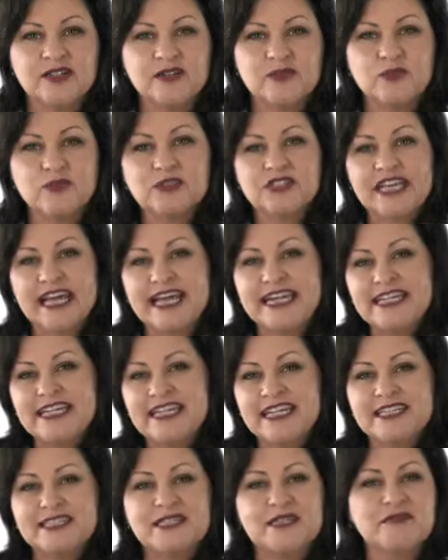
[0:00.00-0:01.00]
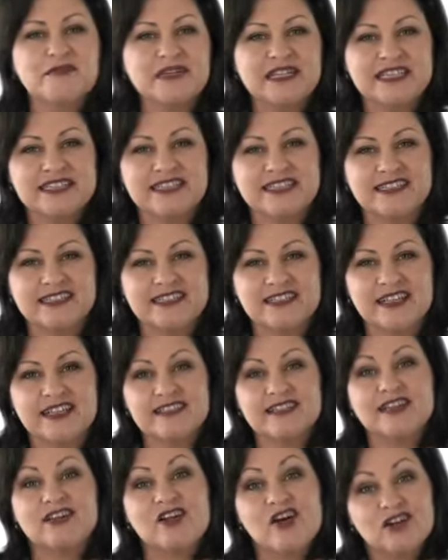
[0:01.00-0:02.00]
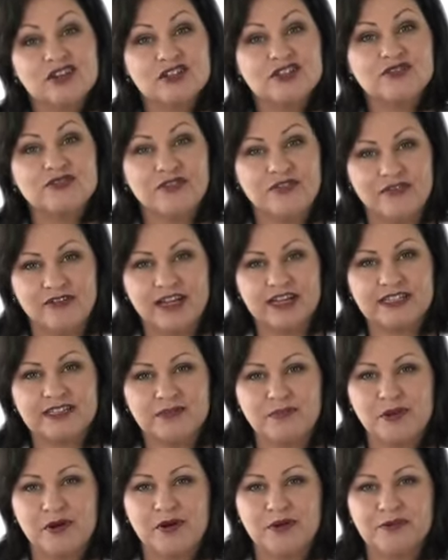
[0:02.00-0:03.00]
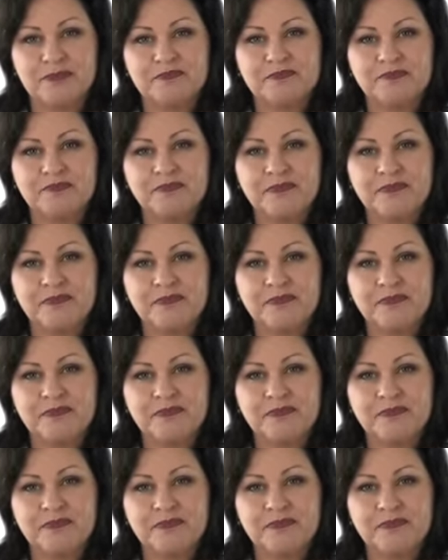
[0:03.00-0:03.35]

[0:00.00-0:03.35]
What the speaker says: Well, 10 years in business, there's a lot to reflect upon.